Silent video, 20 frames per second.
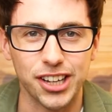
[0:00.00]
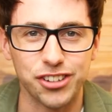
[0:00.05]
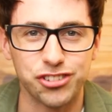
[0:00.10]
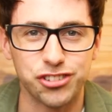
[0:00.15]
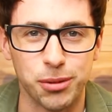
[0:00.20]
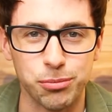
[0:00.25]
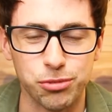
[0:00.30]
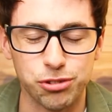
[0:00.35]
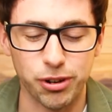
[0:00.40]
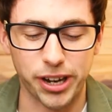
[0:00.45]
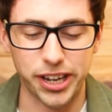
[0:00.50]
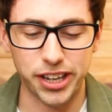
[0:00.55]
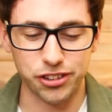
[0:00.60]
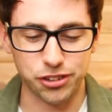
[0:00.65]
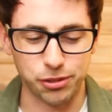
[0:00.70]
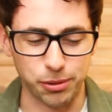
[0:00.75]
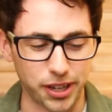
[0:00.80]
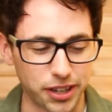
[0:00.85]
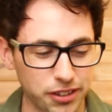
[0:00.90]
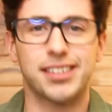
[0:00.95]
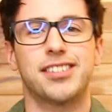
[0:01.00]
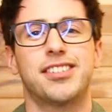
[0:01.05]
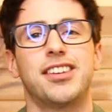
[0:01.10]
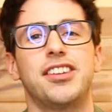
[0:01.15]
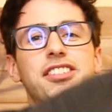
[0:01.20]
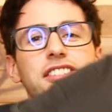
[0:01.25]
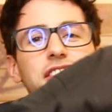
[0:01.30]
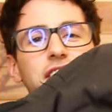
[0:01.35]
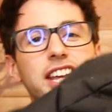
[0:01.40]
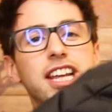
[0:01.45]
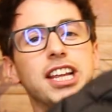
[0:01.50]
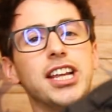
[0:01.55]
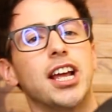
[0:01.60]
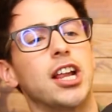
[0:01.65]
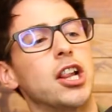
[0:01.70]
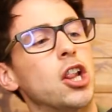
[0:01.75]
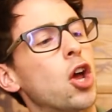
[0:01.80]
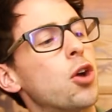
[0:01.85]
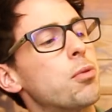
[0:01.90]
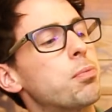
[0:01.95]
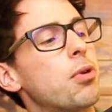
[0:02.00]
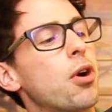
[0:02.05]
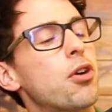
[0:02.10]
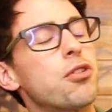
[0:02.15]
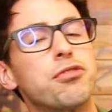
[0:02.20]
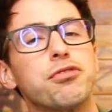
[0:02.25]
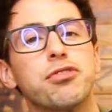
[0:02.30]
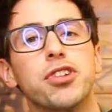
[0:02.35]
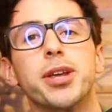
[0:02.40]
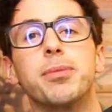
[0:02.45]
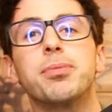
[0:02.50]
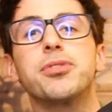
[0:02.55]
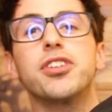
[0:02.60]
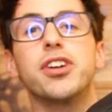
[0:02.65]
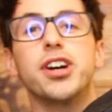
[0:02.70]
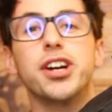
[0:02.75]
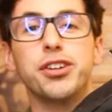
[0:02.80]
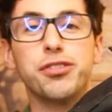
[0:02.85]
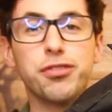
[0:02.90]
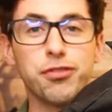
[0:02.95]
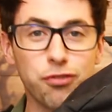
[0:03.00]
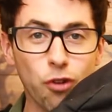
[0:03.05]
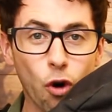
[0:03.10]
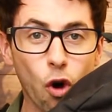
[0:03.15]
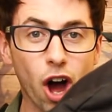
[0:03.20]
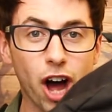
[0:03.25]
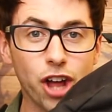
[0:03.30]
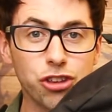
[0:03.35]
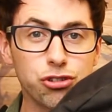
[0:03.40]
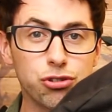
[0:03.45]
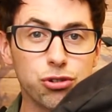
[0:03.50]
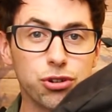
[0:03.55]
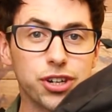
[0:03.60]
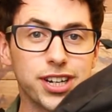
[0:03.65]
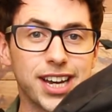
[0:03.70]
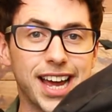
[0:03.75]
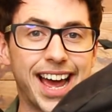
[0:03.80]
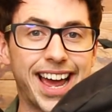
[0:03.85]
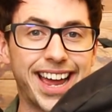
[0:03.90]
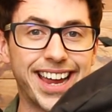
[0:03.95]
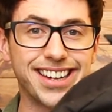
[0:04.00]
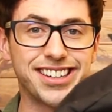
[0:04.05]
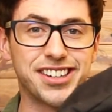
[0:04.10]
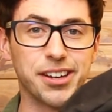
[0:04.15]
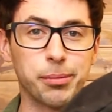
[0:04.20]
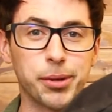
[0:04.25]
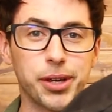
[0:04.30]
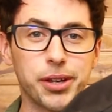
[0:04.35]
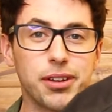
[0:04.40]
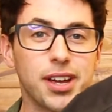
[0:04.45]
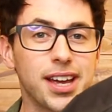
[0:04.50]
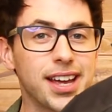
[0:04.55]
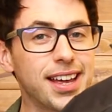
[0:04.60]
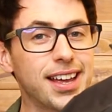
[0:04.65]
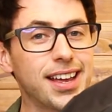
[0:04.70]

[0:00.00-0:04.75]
let's jump straight into it. This is the Lowepro Flipside 400 AW.